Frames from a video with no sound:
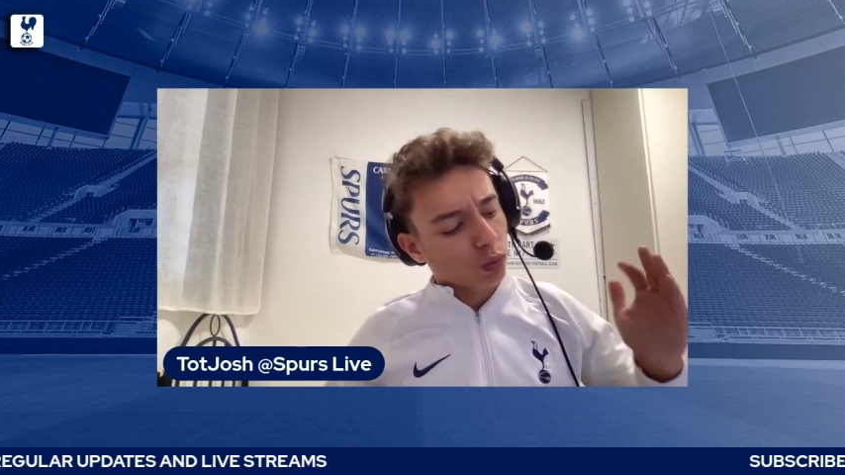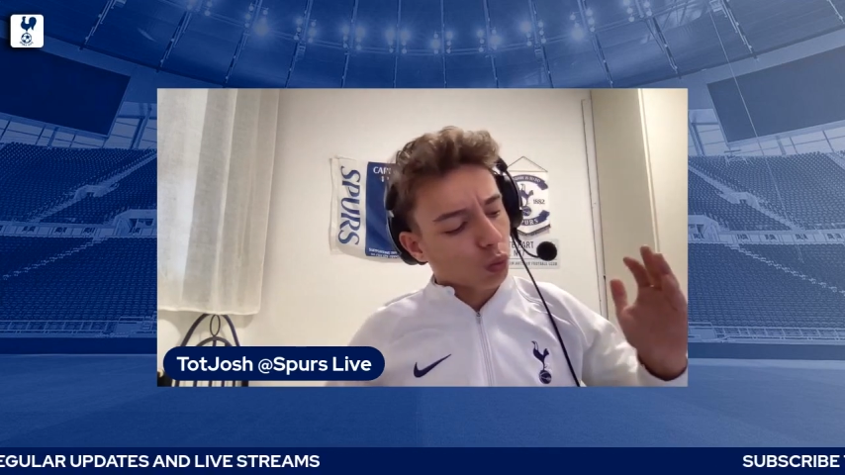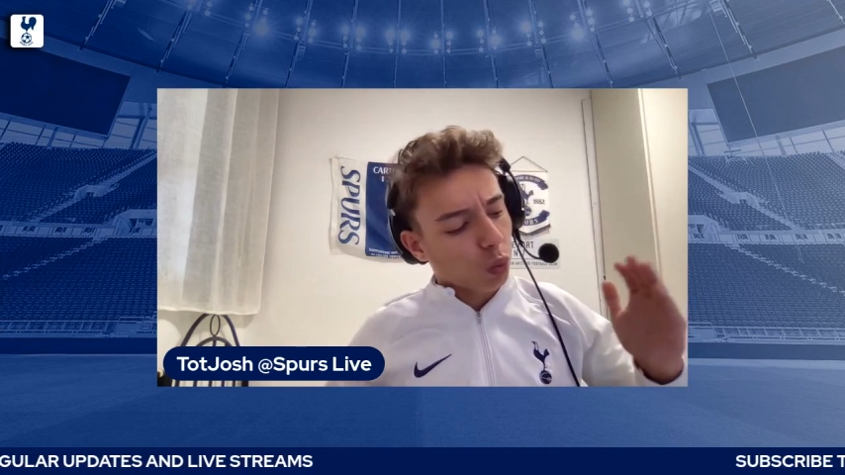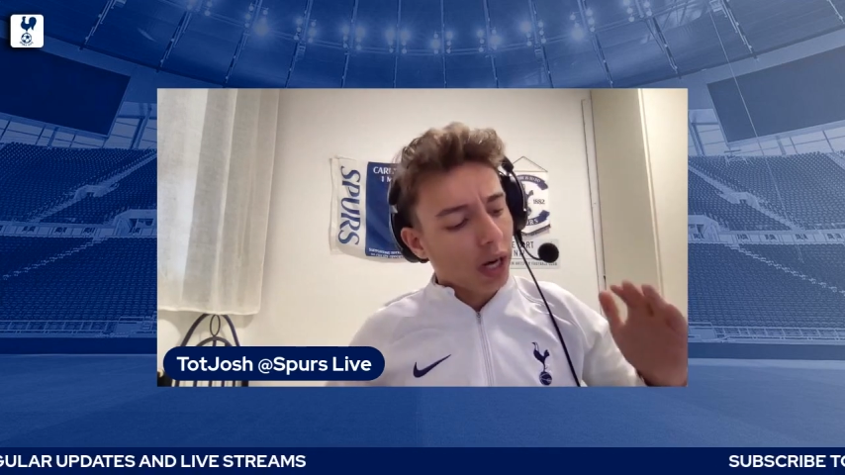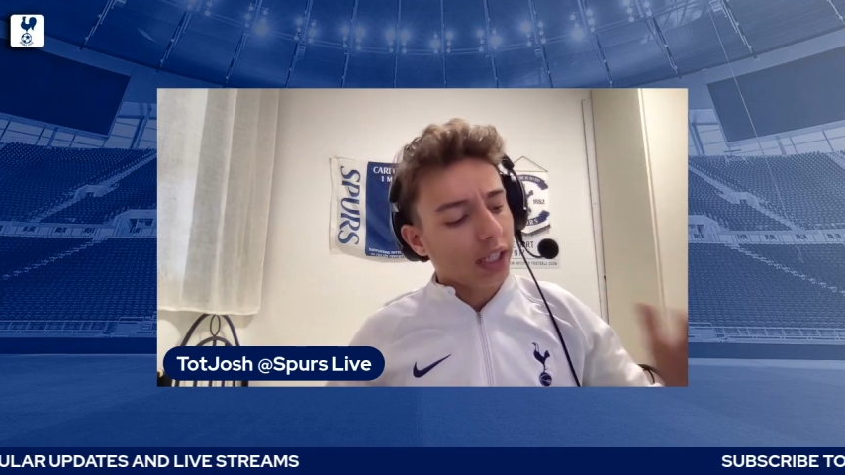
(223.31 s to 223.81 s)

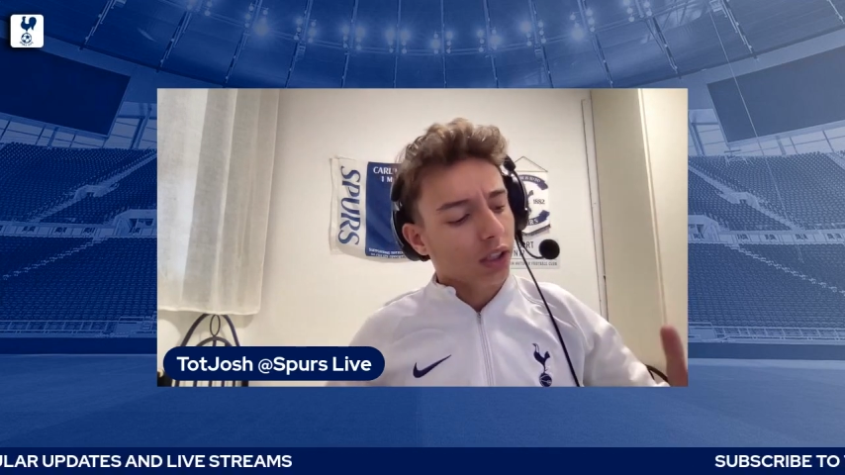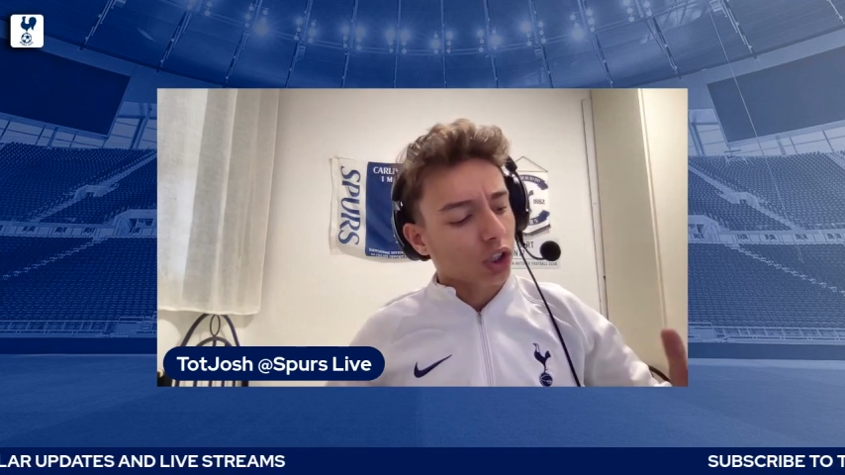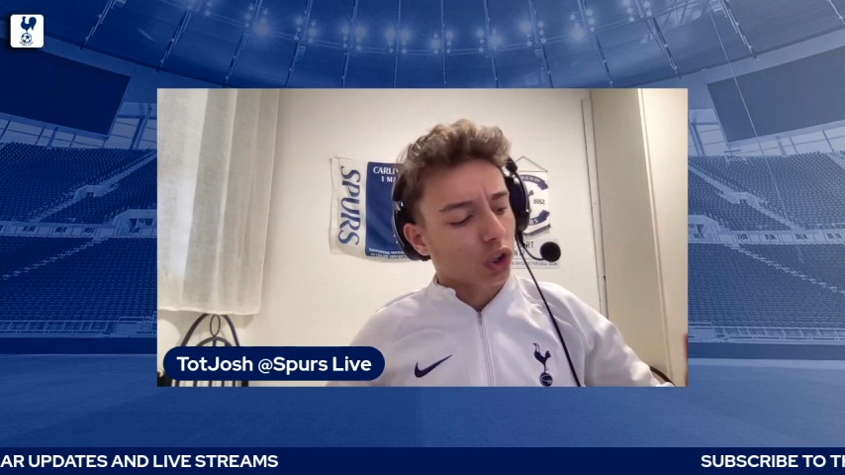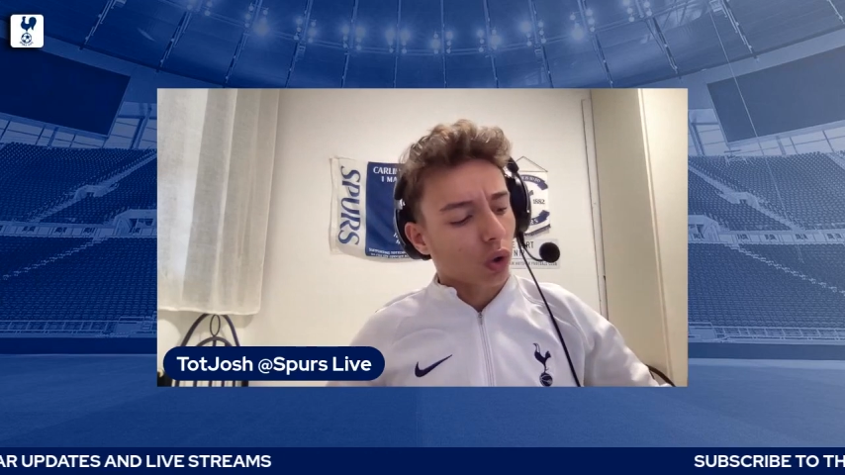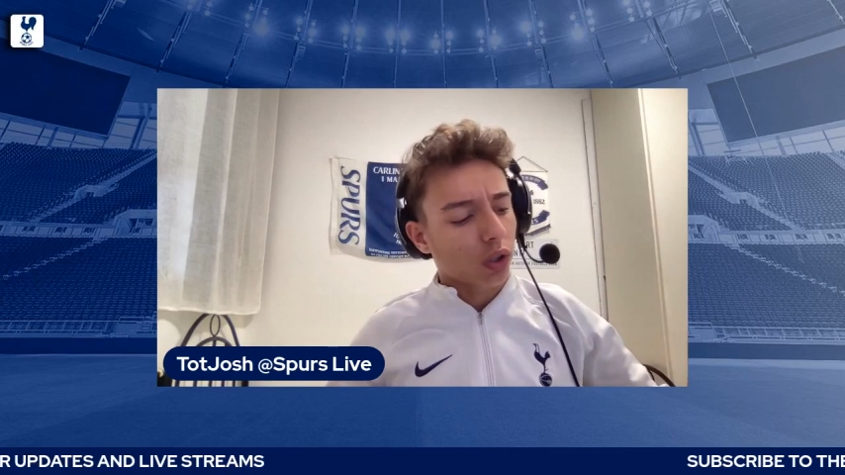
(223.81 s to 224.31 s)
willing
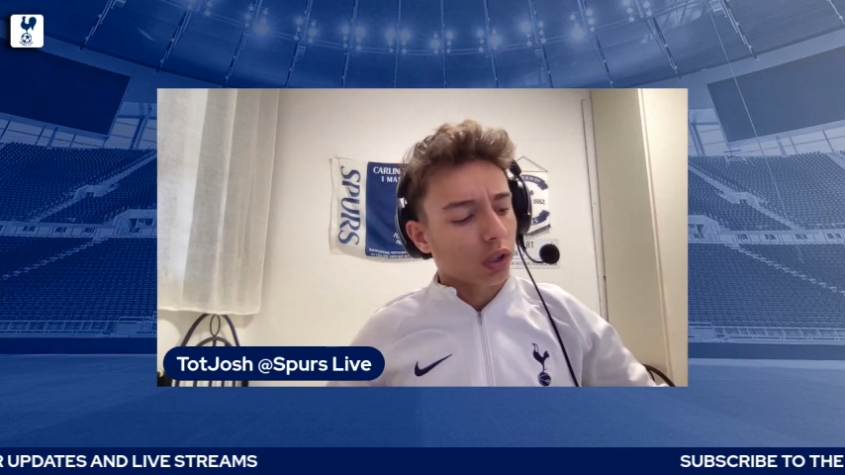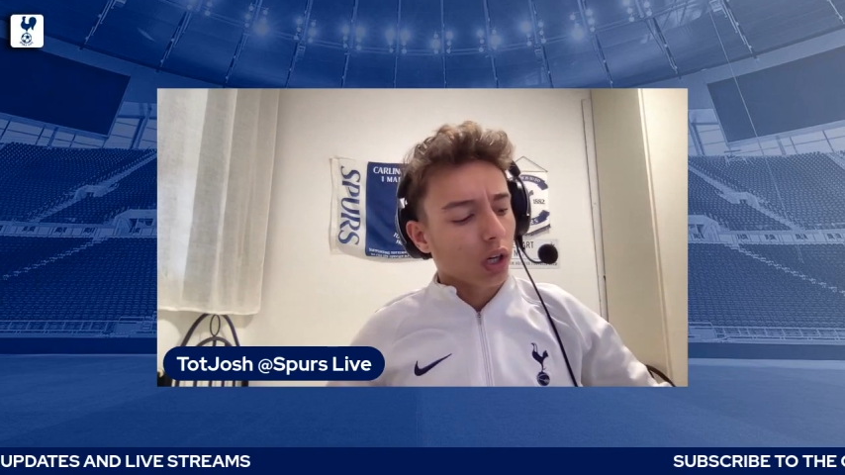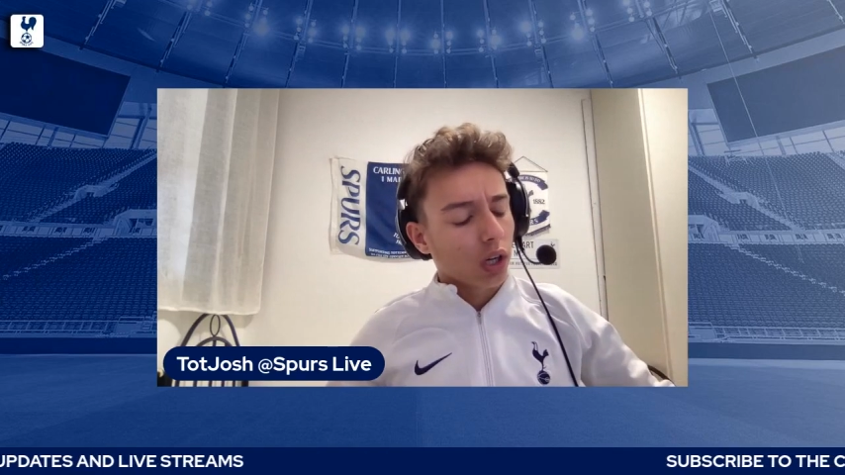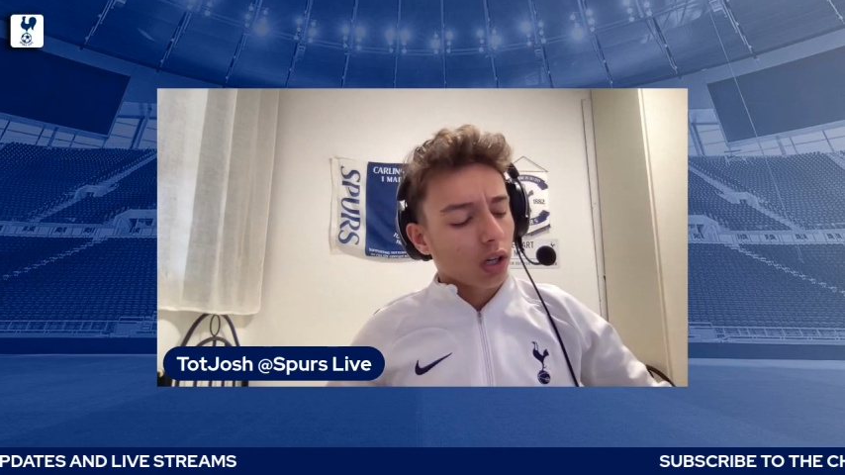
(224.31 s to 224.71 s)
to join,